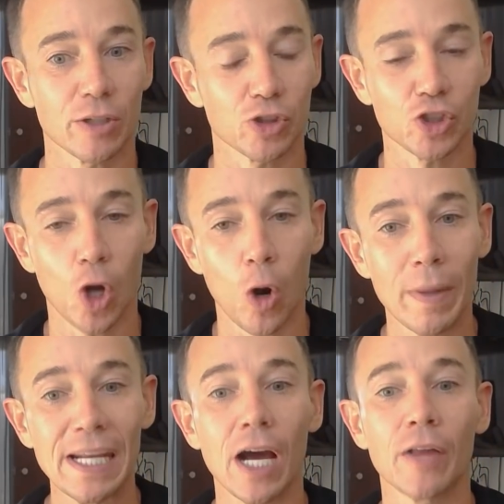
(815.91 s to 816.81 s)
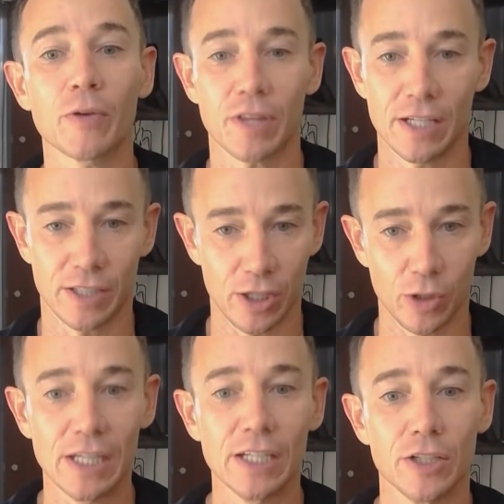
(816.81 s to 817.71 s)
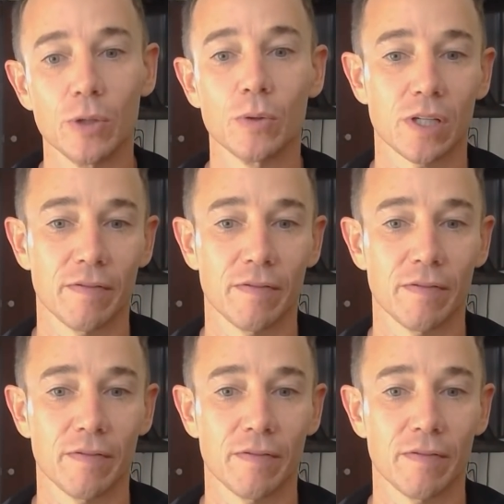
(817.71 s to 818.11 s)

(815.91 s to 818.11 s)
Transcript: There's so many other things that you need to do as